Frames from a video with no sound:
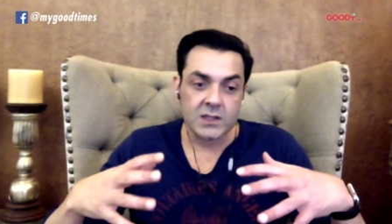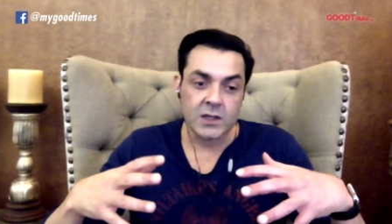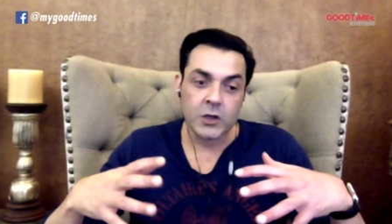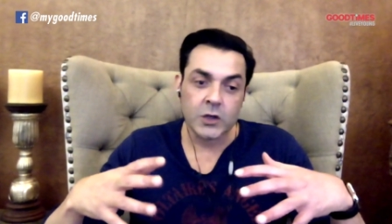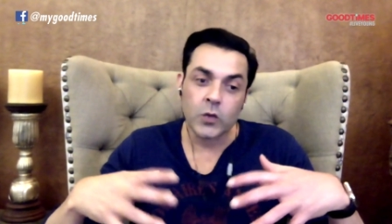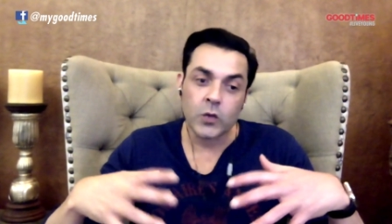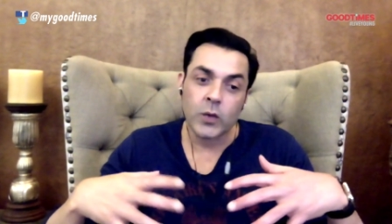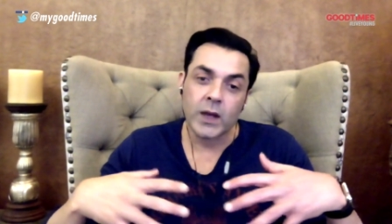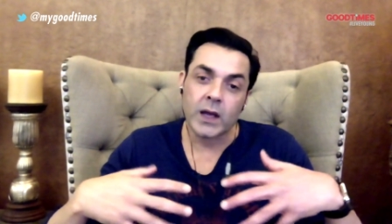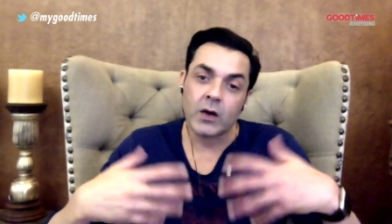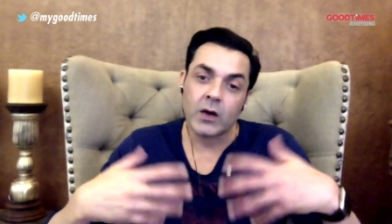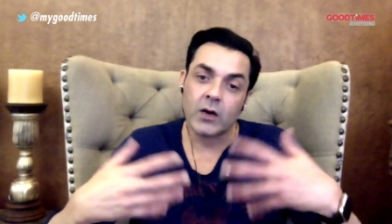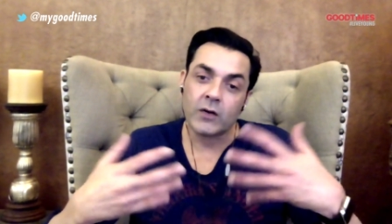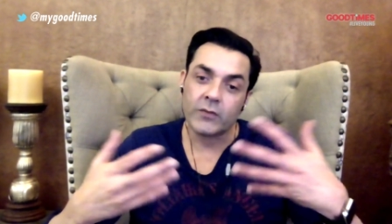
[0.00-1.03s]
the new
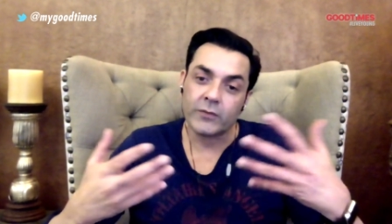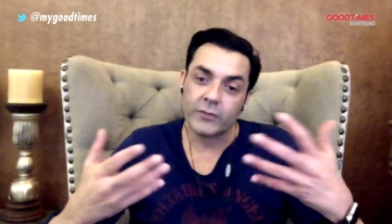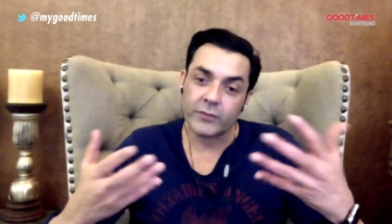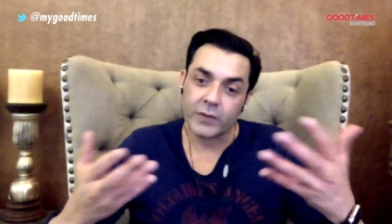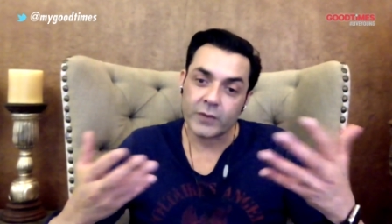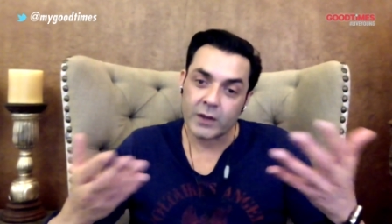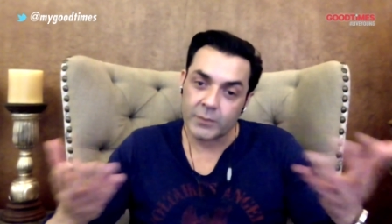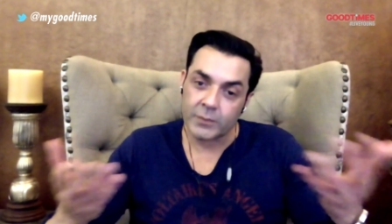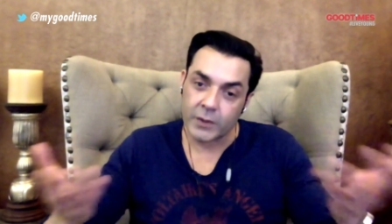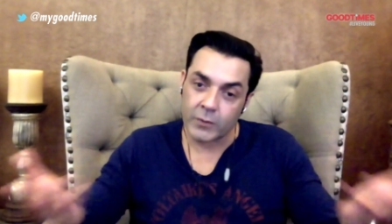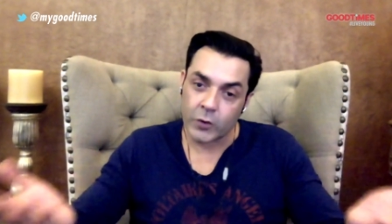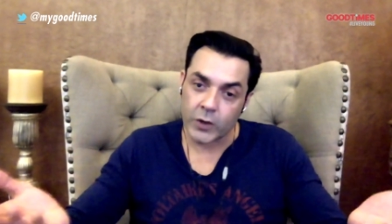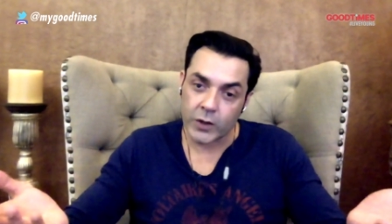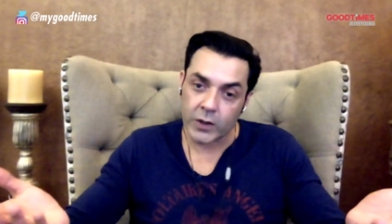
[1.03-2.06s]
way of uh,
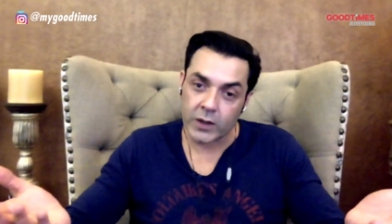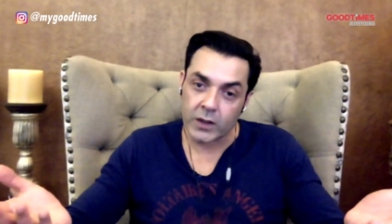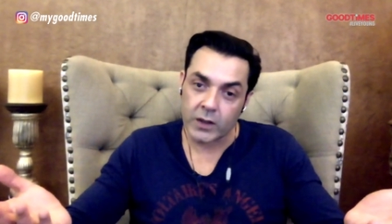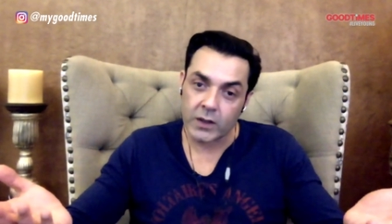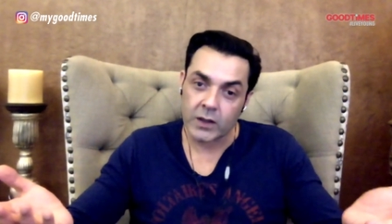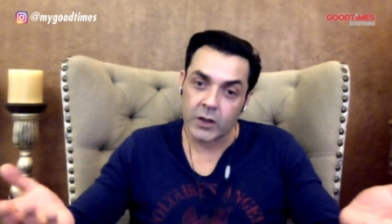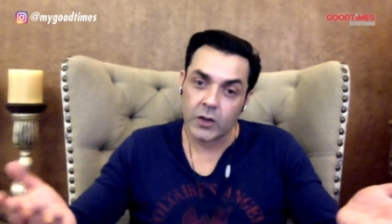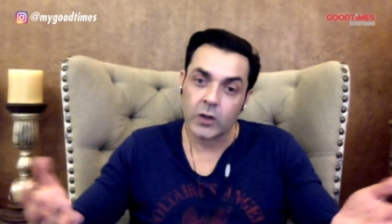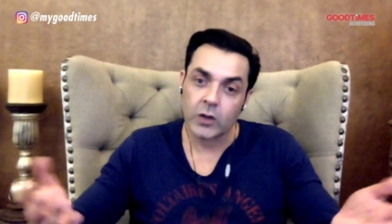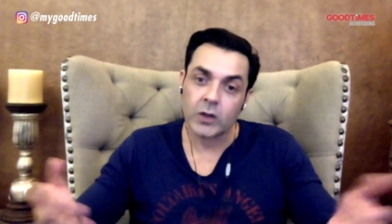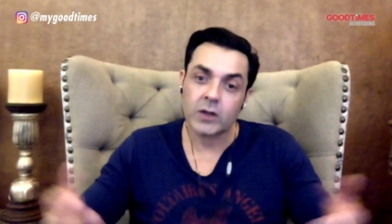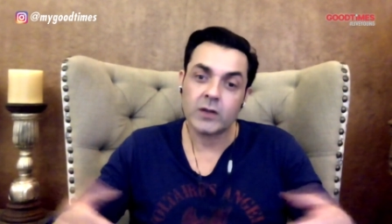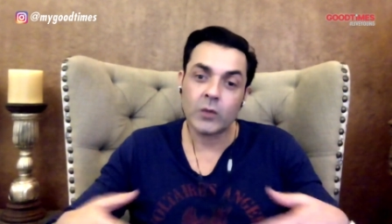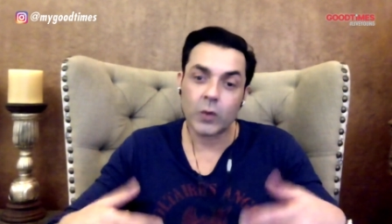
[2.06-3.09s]
promoting
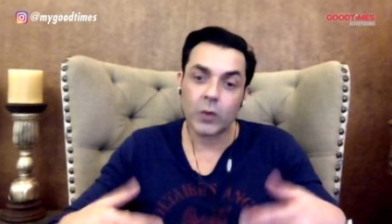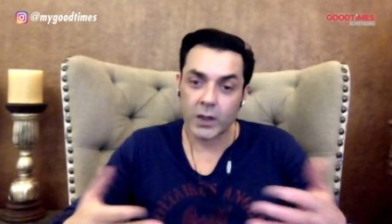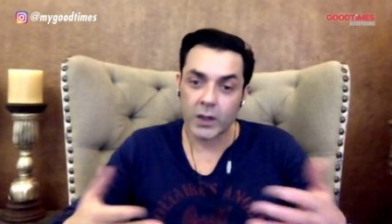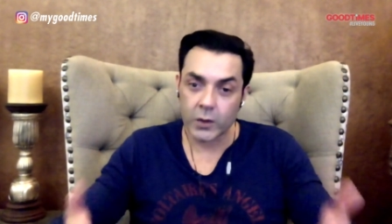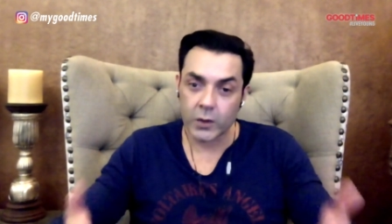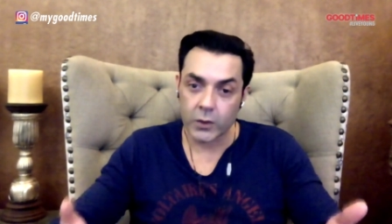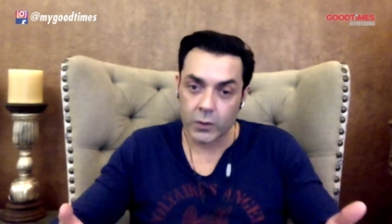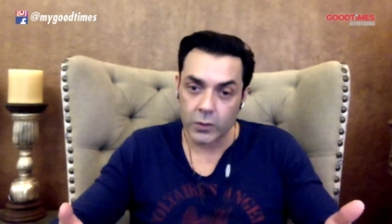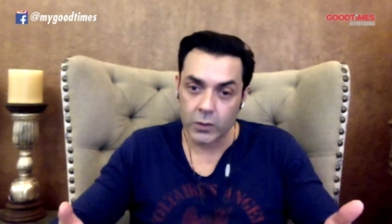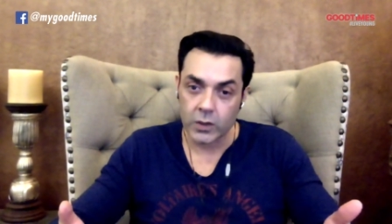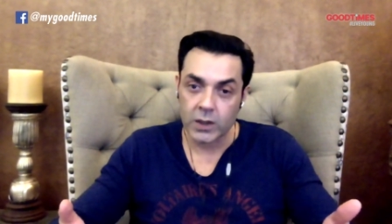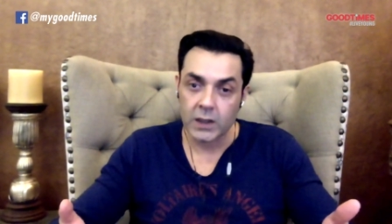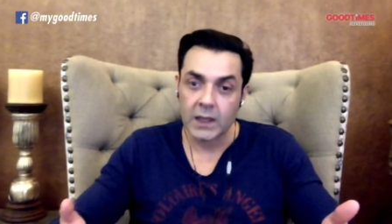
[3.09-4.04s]
the work you do,